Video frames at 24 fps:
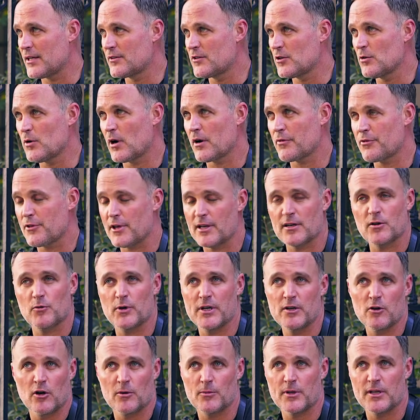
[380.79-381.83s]
do our thing that we
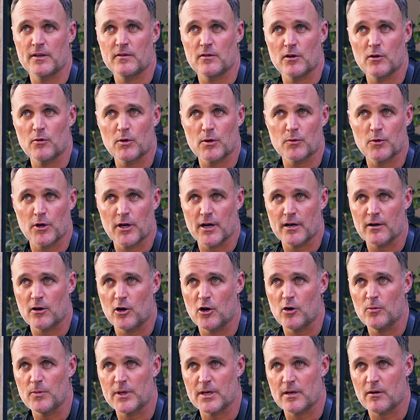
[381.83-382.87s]
normally do when we're at
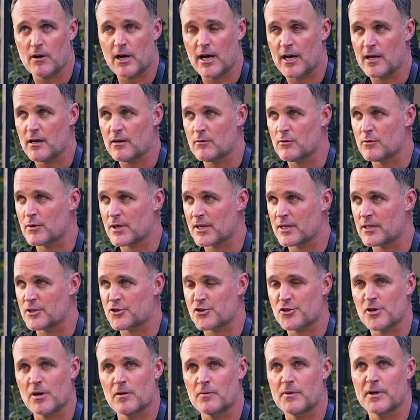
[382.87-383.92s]
home in Ohio, we're going to
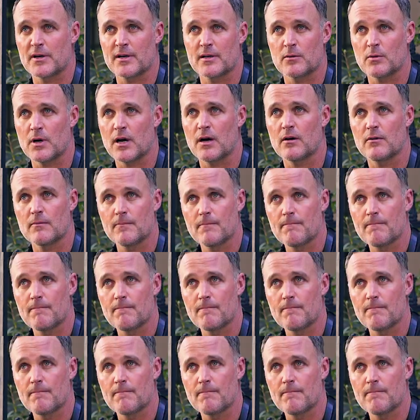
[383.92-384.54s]
show very well.